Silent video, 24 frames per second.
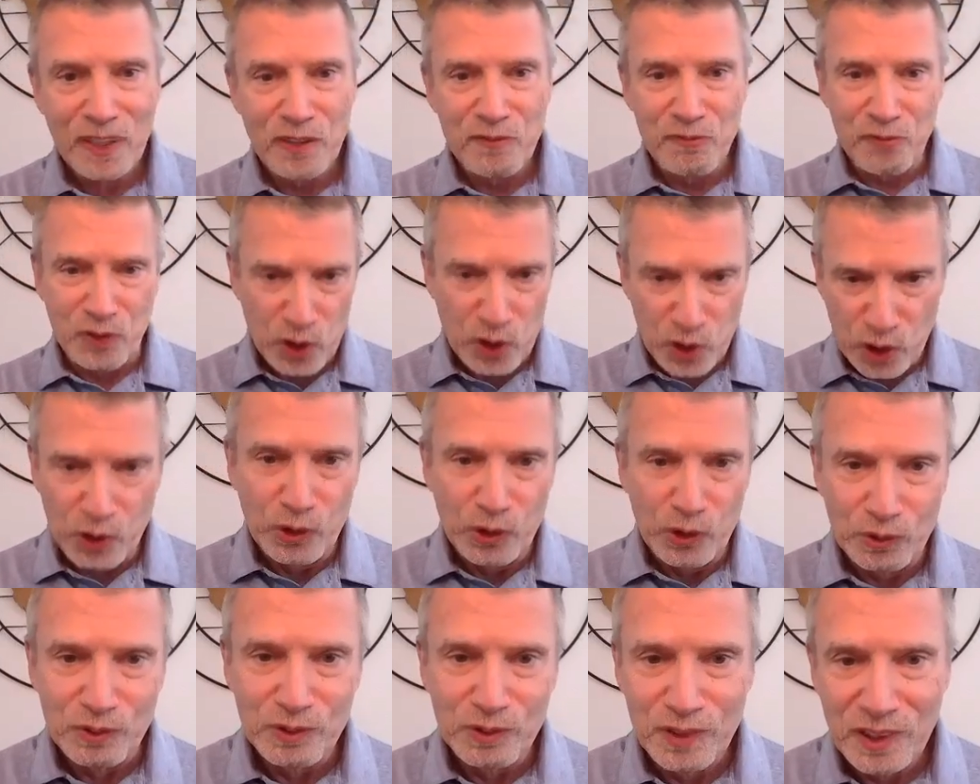for
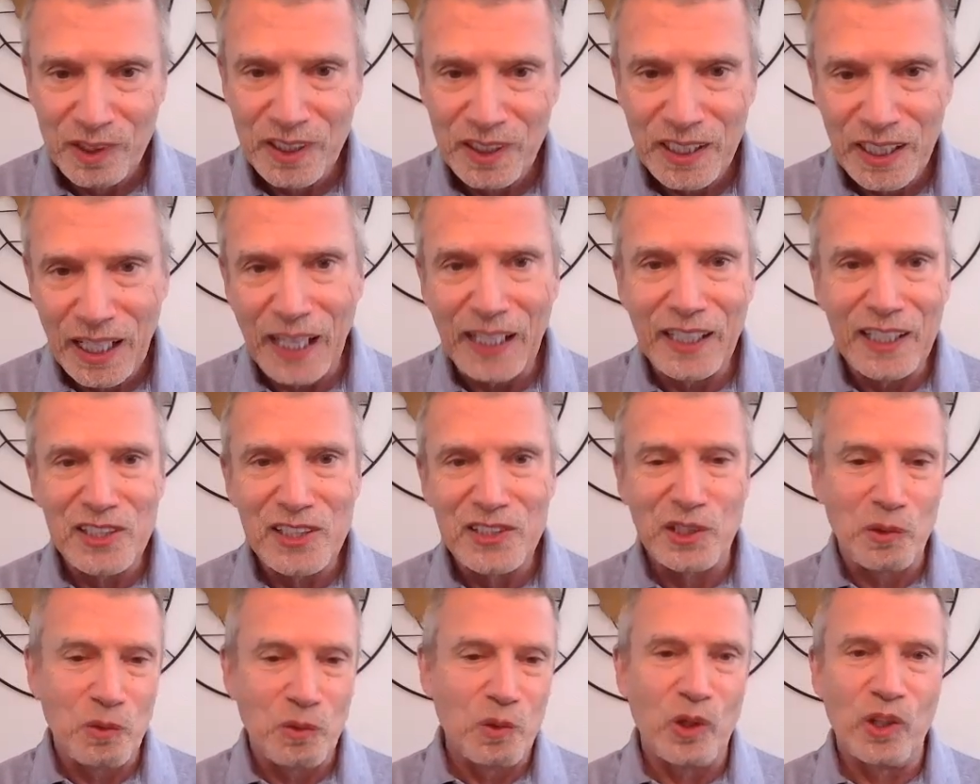you? And
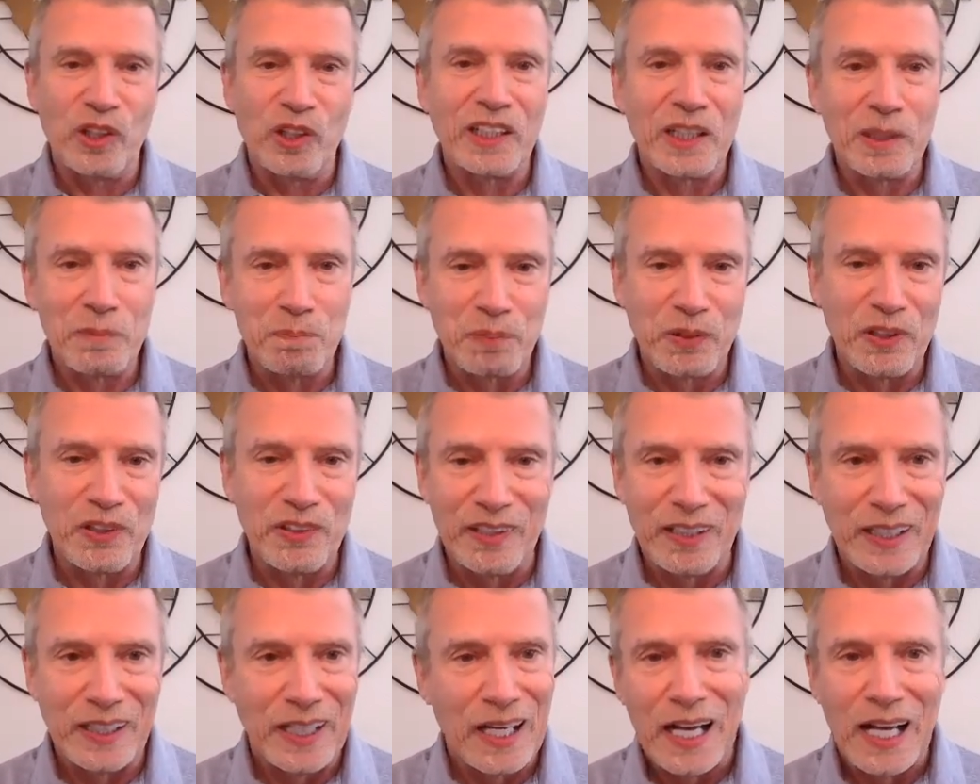is it working,
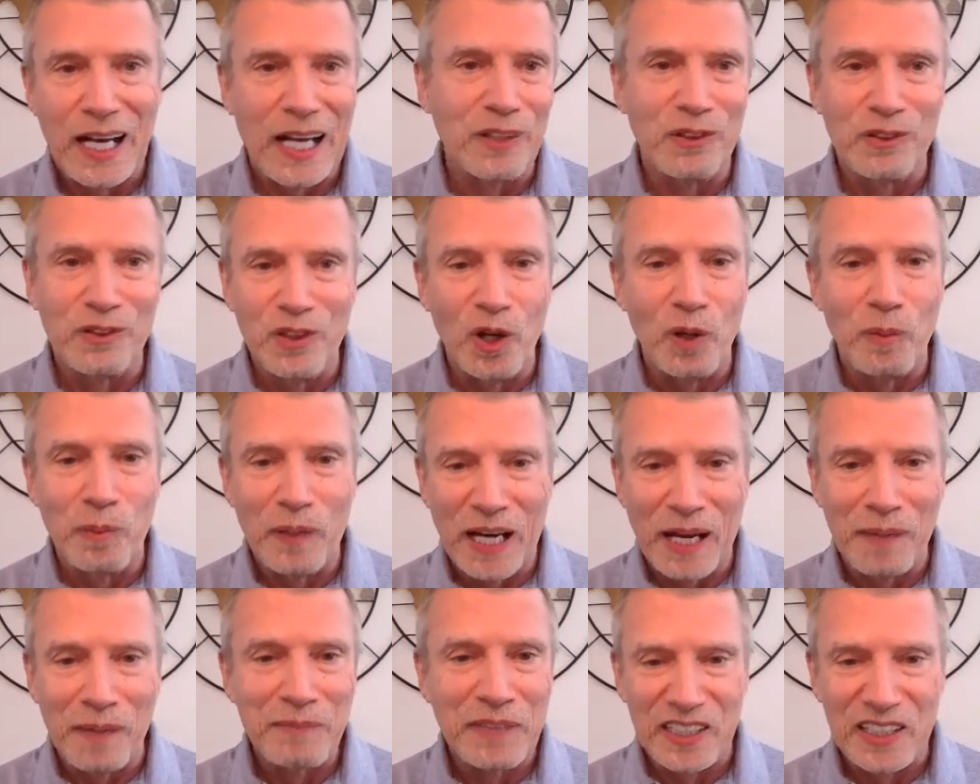period? I don't know,
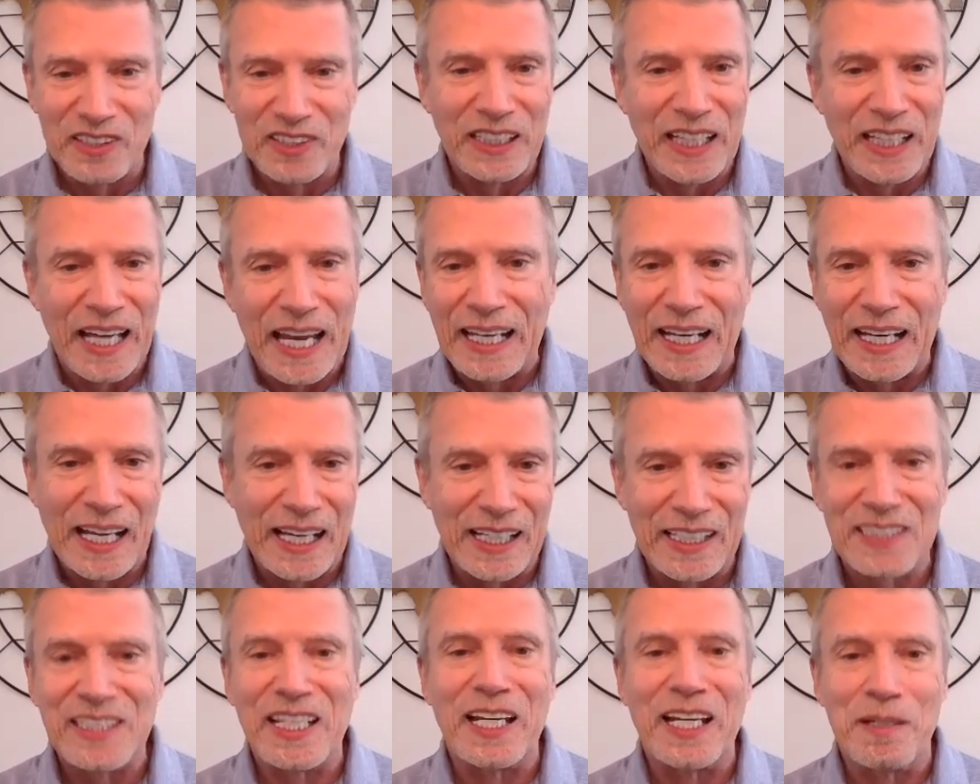but I'm guessing 8
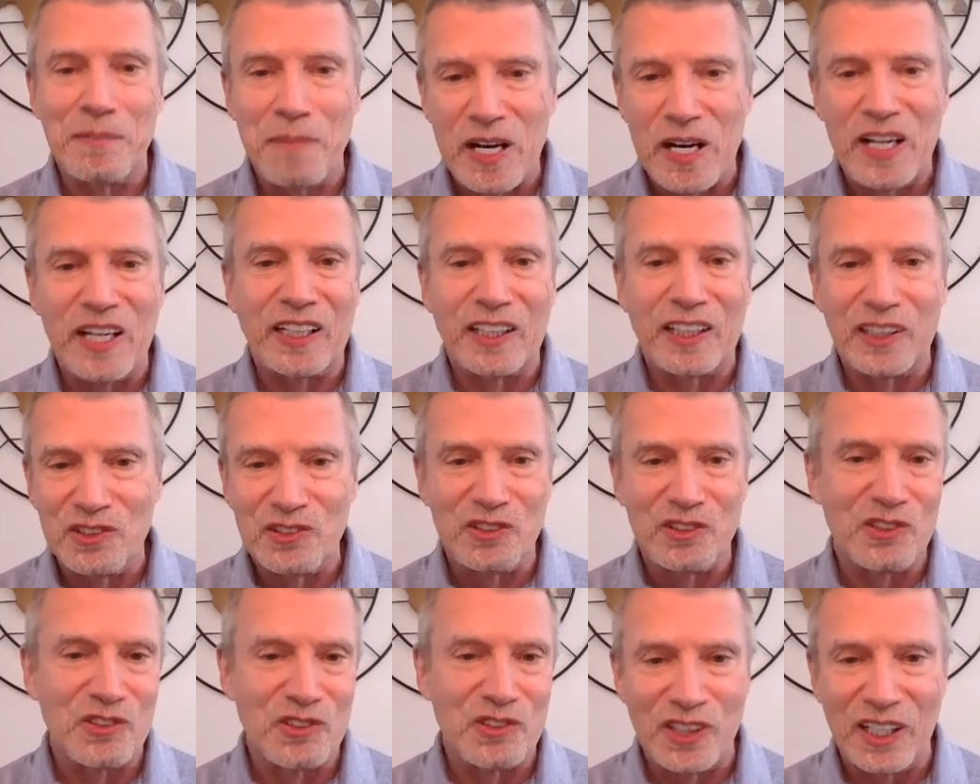out of 10
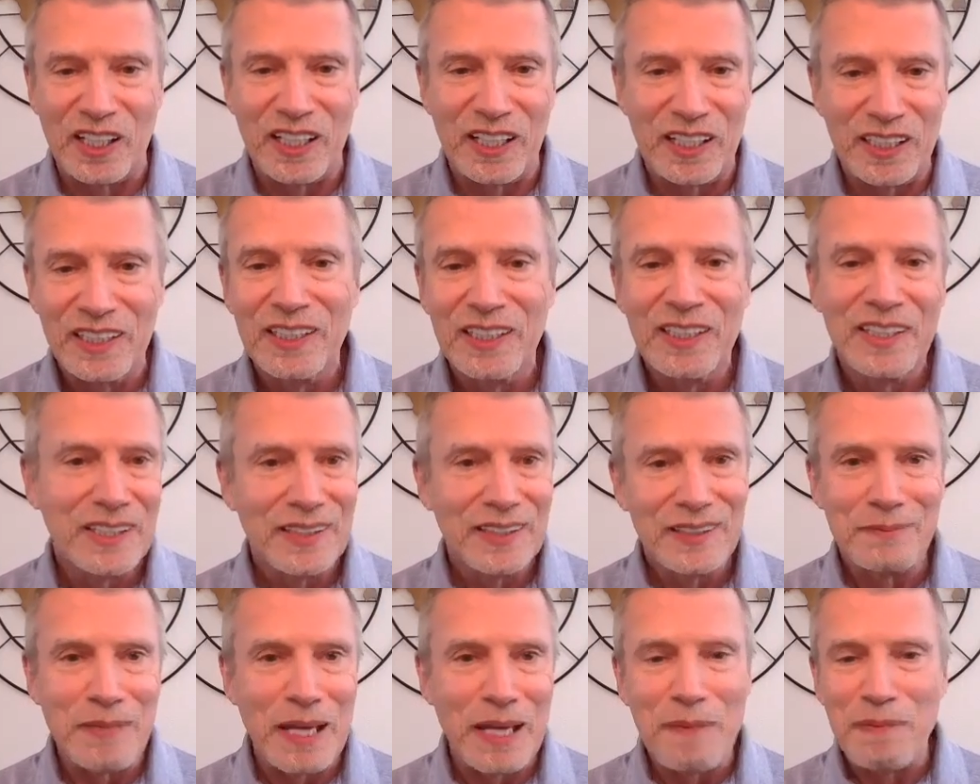Americans would say
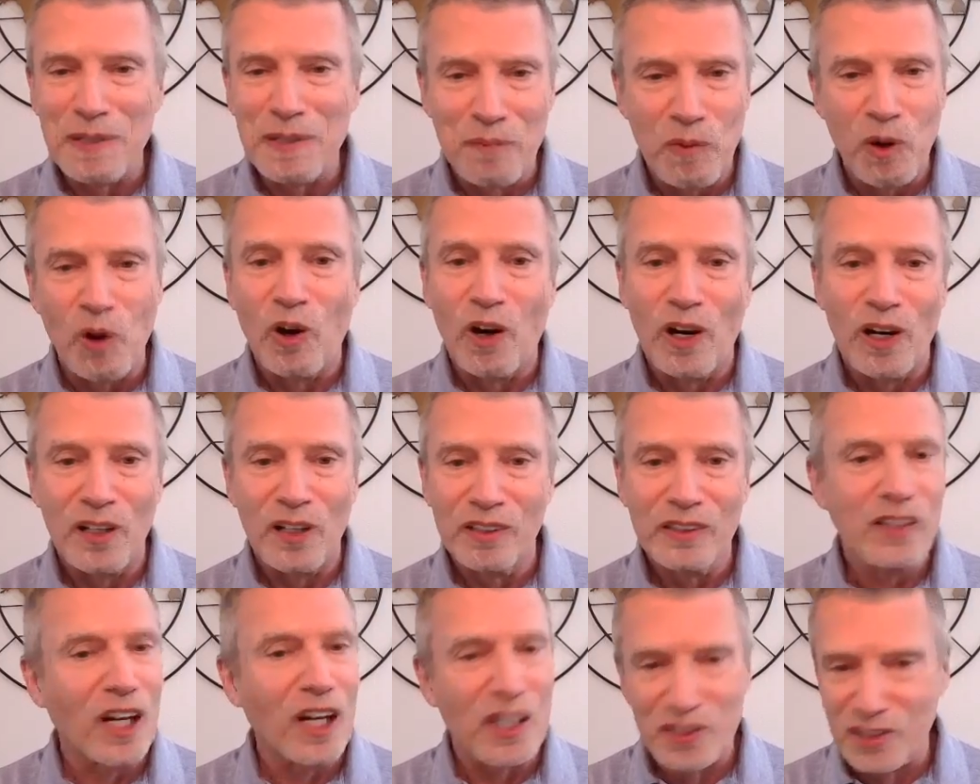maybe
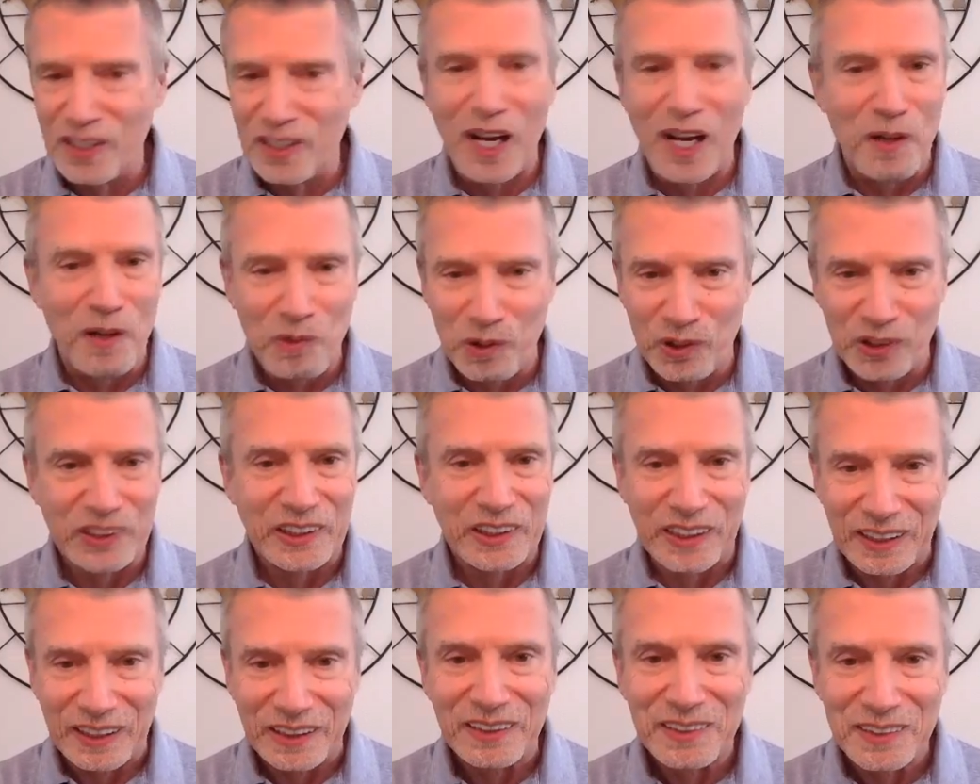more. No, it's not
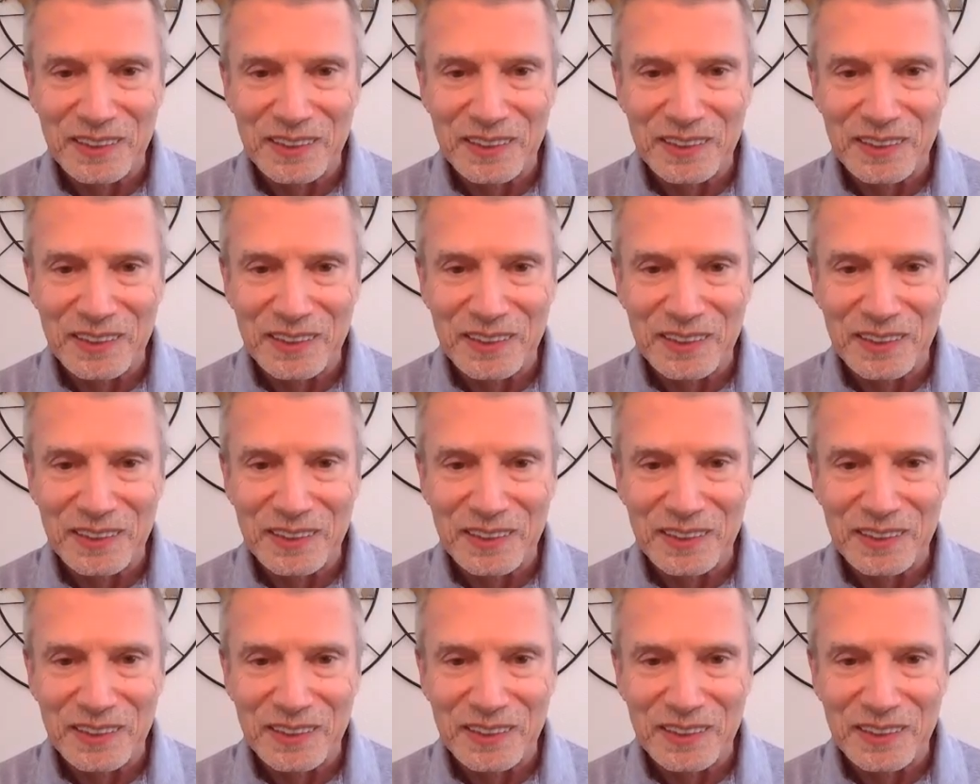working.